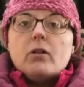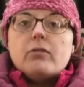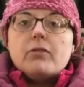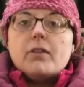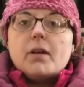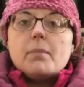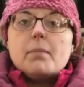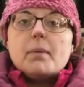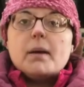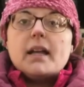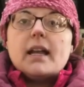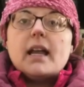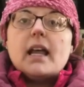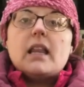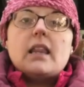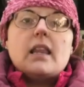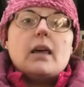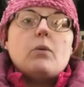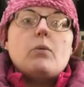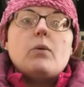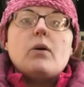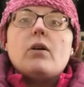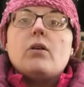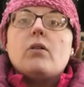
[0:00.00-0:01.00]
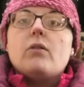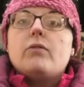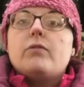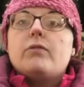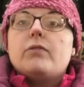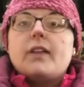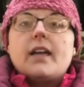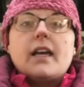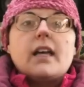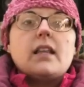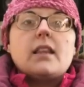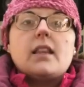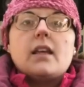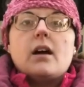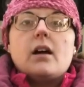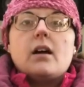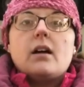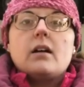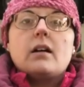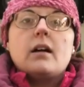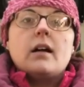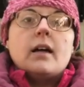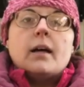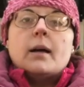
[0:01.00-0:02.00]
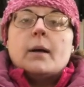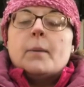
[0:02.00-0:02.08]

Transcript: flip it and they will fling their